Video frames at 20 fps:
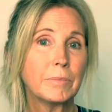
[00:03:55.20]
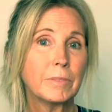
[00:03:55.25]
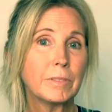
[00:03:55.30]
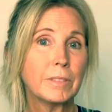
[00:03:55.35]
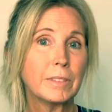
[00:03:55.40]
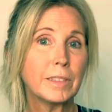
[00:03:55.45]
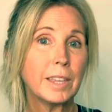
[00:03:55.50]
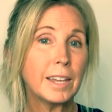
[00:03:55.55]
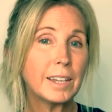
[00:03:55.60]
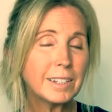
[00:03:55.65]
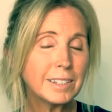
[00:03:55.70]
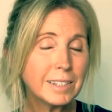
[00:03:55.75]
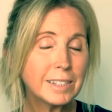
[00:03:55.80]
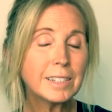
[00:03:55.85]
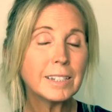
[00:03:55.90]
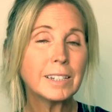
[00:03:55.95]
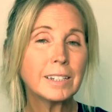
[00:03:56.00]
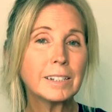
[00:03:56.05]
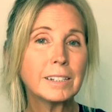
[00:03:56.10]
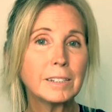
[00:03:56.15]
they can
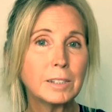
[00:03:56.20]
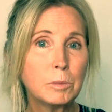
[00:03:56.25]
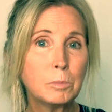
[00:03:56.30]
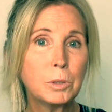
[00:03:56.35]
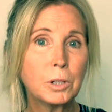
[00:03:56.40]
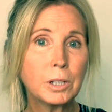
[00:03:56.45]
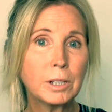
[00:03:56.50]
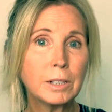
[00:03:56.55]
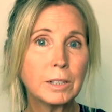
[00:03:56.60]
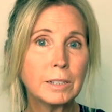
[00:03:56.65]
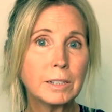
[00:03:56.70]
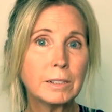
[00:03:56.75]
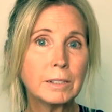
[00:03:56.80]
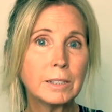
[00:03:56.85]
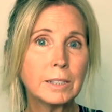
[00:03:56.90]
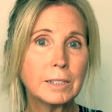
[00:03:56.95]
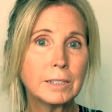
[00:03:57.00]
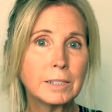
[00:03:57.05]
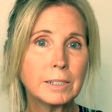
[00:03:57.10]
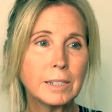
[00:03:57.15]
see it a little more clearly
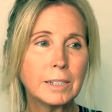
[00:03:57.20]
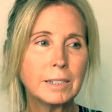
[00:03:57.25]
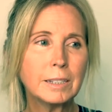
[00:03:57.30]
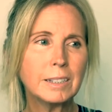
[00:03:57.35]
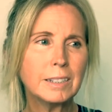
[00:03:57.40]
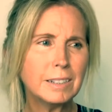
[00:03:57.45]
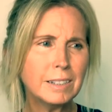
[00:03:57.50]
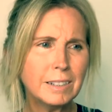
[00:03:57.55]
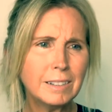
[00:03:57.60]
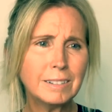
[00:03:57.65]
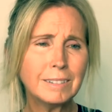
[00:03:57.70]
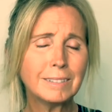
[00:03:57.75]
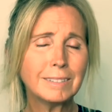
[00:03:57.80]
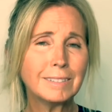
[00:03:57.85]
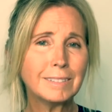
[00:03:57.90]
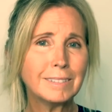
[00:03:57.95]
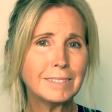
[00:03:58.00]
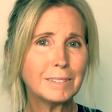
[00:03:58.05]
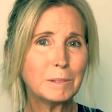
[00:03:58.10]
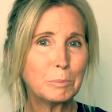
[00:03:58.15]
and say,
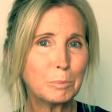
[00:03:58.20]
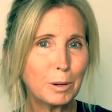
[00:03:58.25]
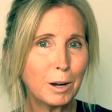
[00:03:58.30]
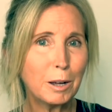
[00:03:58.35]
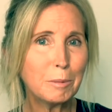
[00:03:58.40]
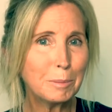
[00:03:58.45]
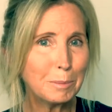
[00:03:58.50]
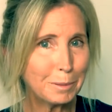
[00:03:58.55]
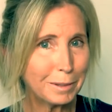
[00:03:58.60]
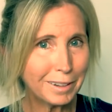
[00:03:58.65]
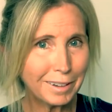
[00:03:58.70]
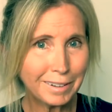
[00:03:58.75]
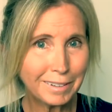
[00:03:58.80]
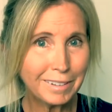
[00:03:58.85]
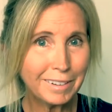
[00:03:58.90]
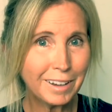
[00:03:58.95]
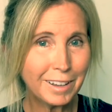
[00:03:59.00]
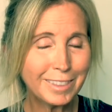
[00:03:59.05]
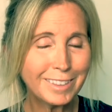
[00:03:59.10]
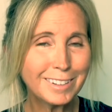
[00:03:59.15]
it probably had
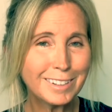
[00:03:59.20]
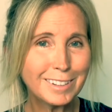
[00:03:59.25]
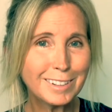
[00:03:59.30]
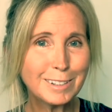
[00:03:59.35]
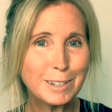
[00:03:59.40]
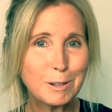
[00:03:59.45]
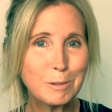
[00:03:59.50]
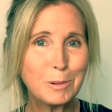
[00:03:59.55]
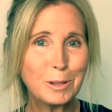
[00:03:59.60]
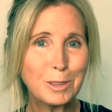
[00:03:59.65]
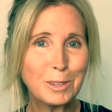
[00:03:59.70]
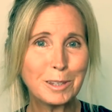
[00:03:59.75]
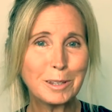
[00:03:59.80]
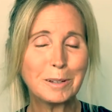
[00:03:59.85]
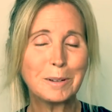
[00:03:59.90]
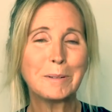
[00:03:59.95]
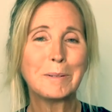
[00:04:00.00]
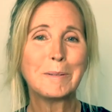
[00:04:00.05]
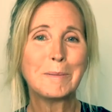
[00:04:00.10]
nothing to do with you.